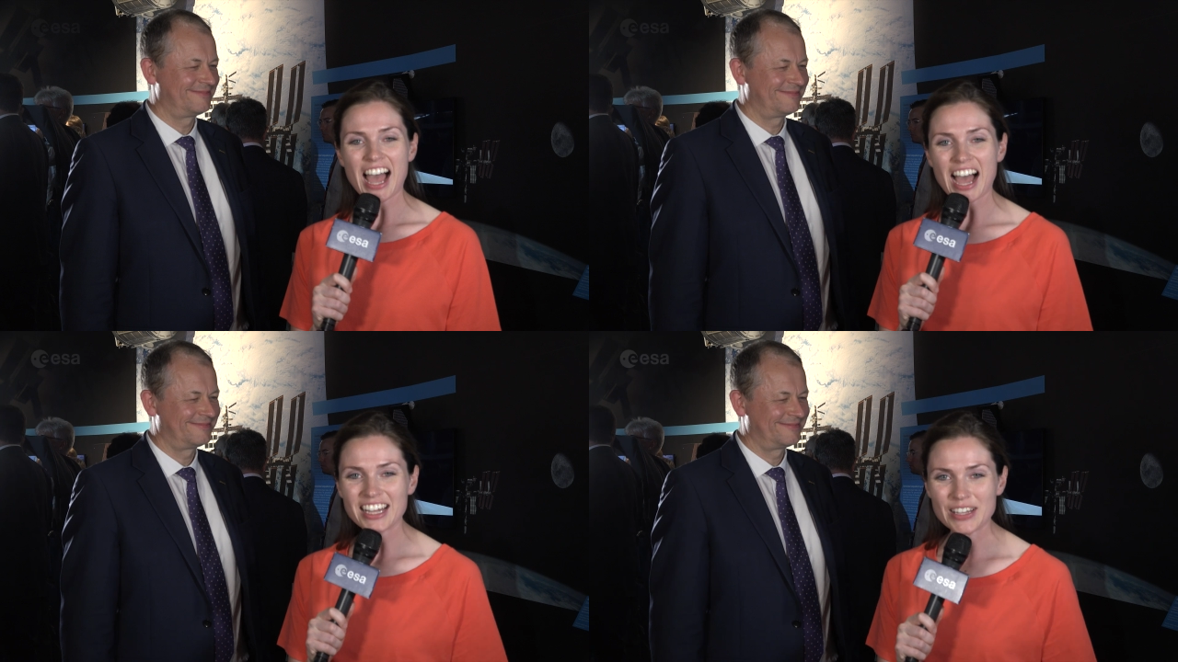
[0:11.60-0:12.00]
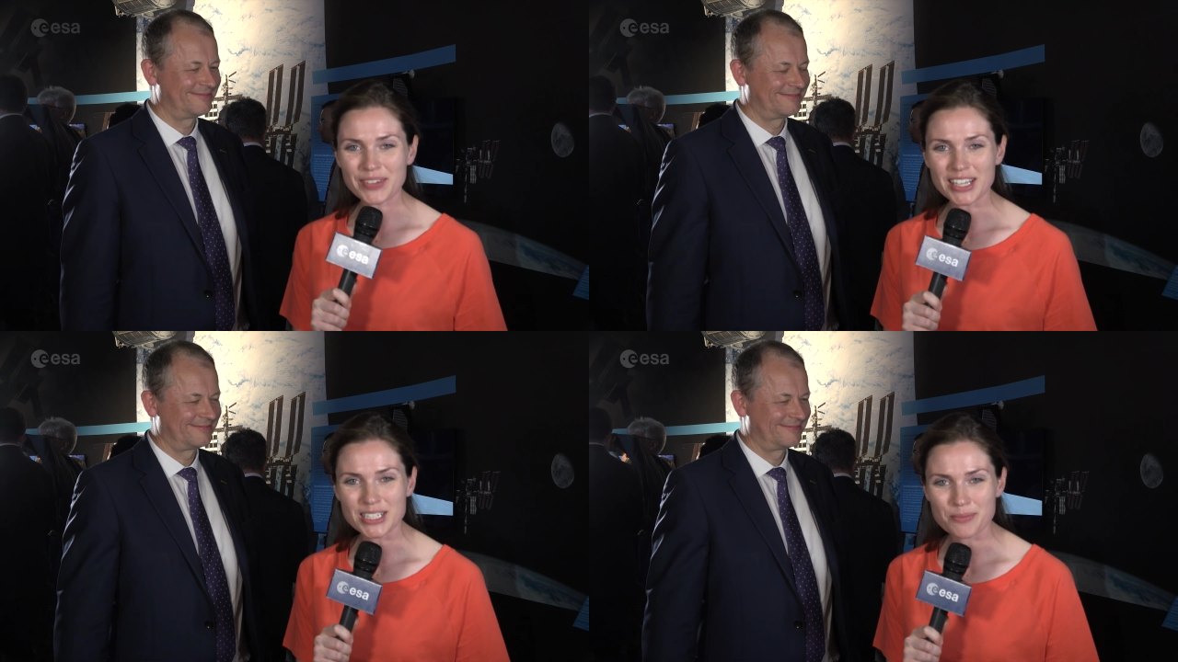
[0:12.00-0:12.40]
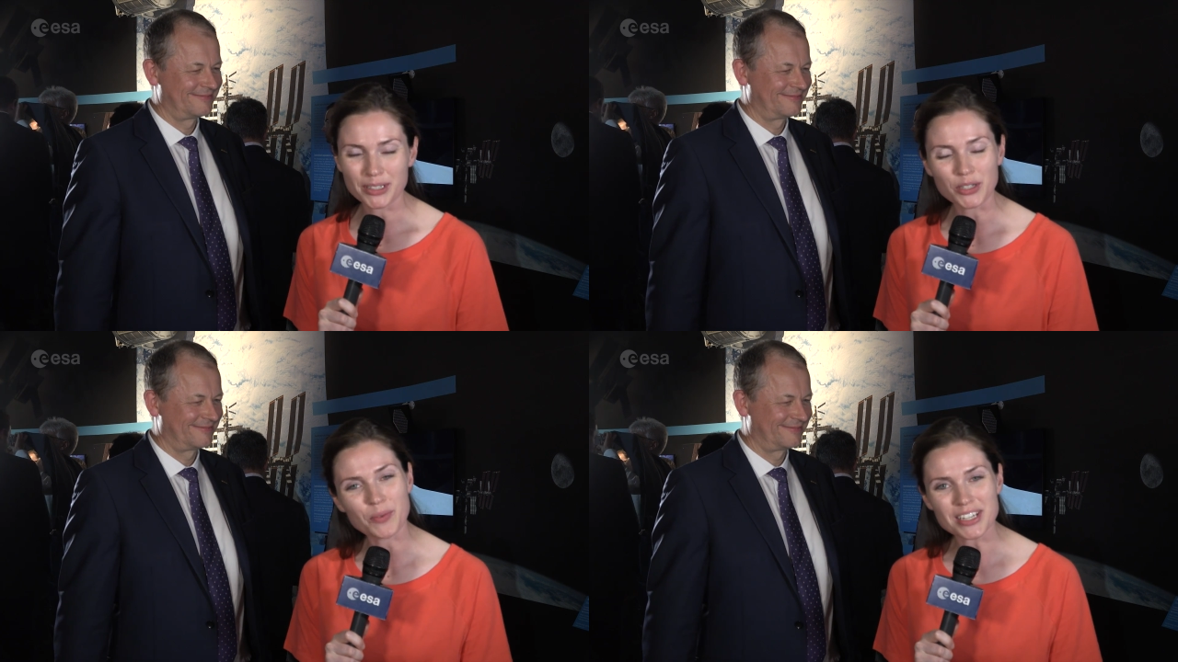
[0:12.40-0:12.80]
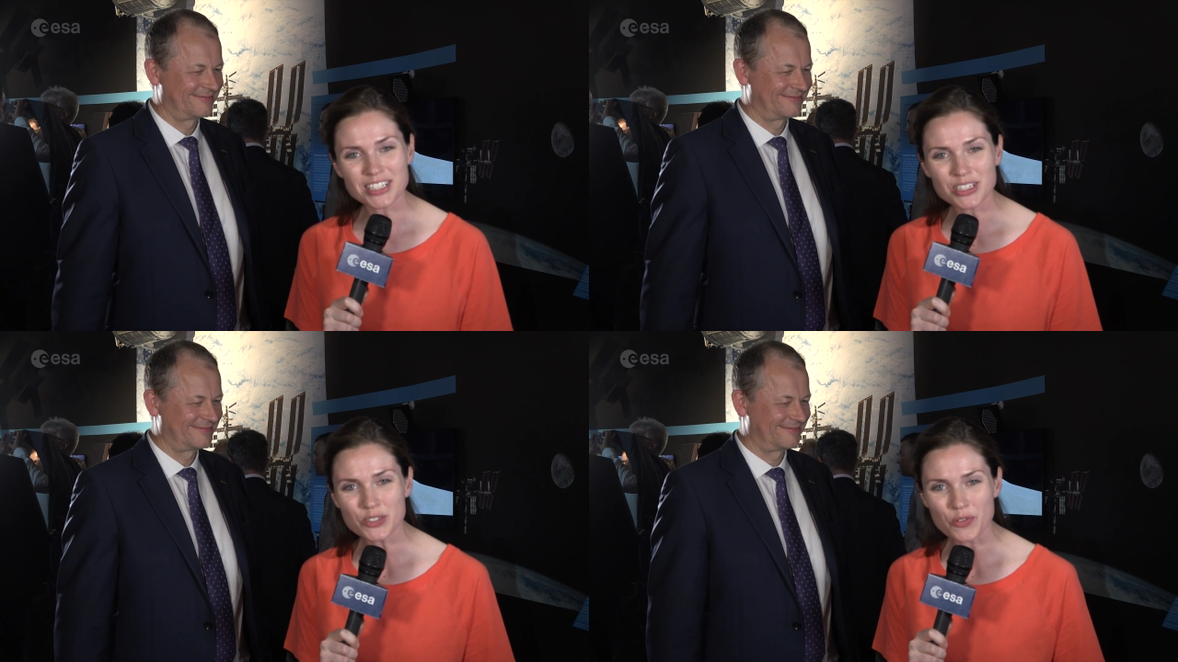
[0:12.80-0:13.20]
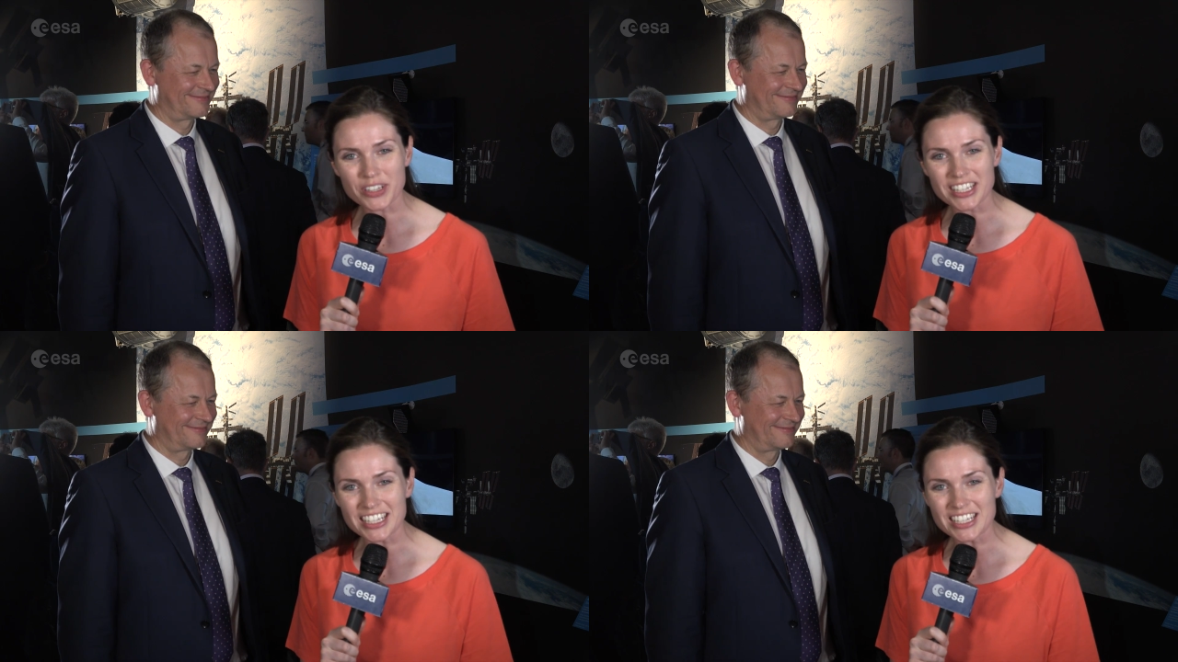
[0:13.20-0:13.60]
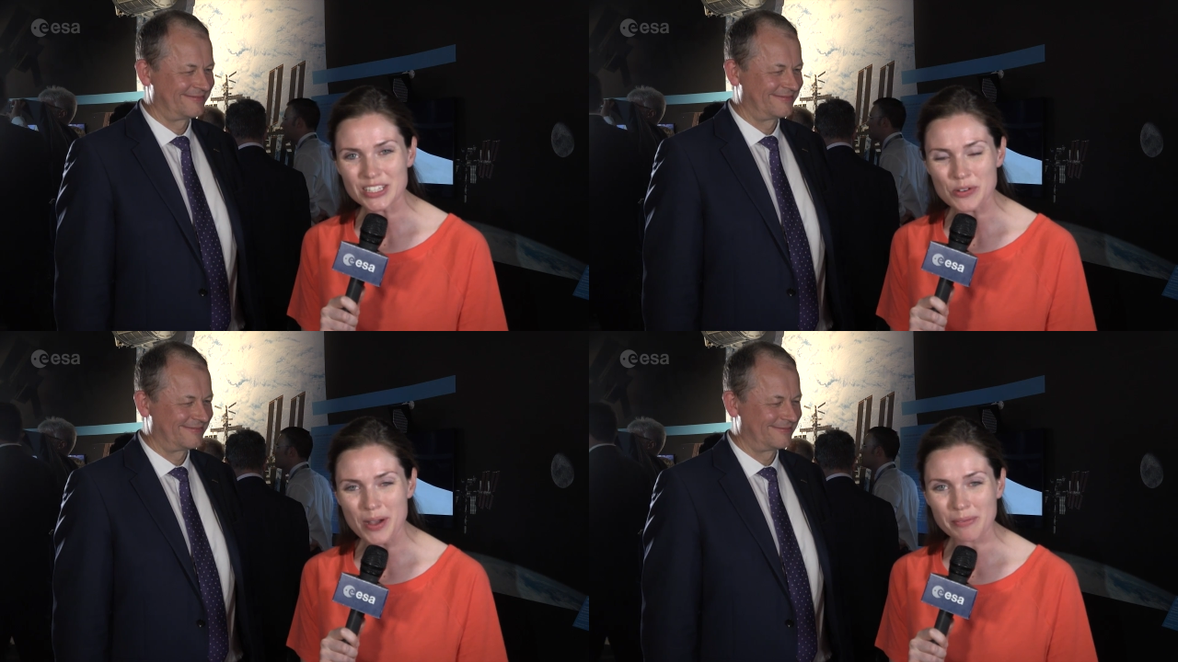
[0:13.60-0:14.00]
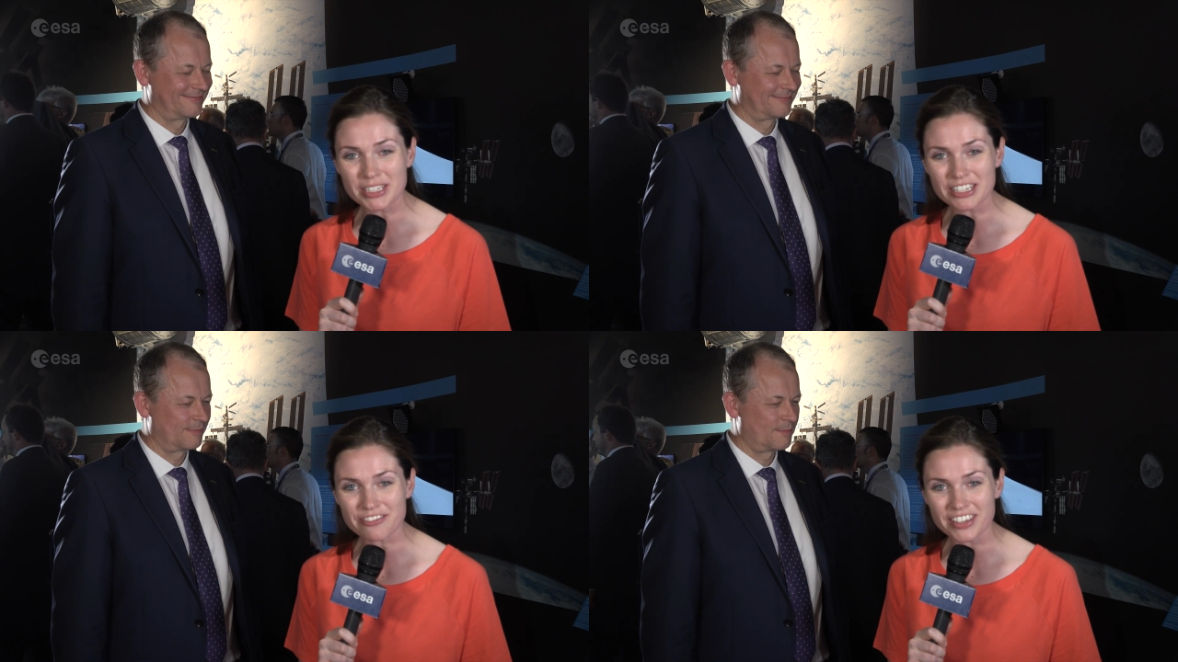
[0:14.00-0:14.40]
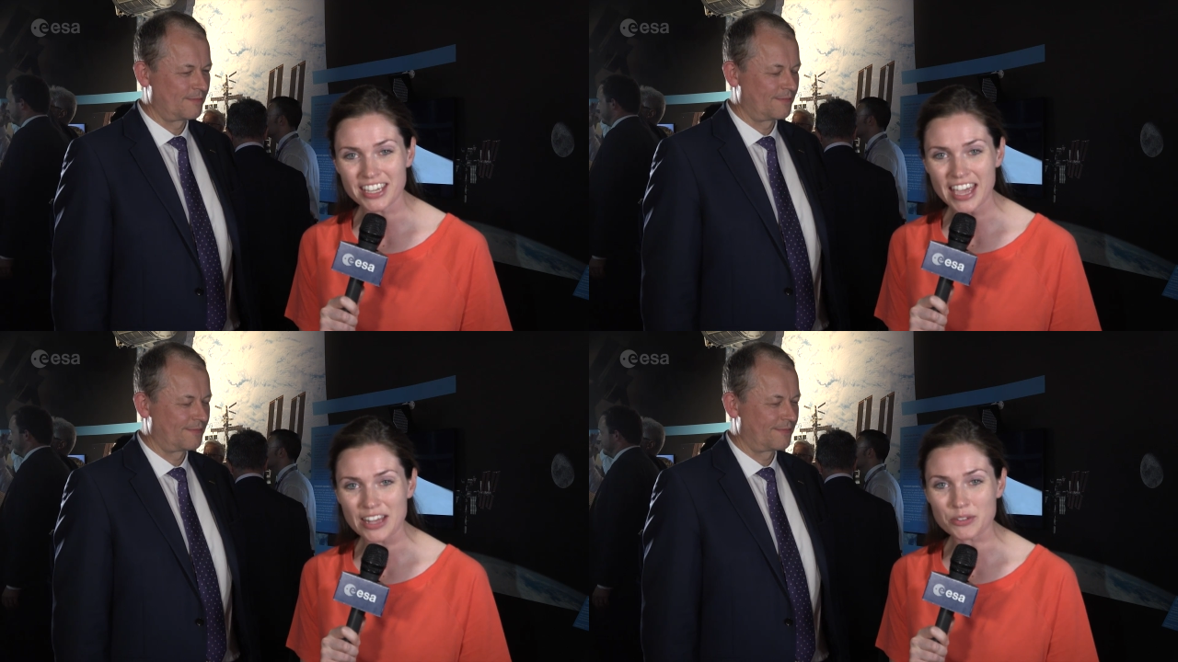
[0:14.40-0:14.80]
Speaker 1: Hi, I'm Kelsey Brennan Wessels for the ESA Web TV,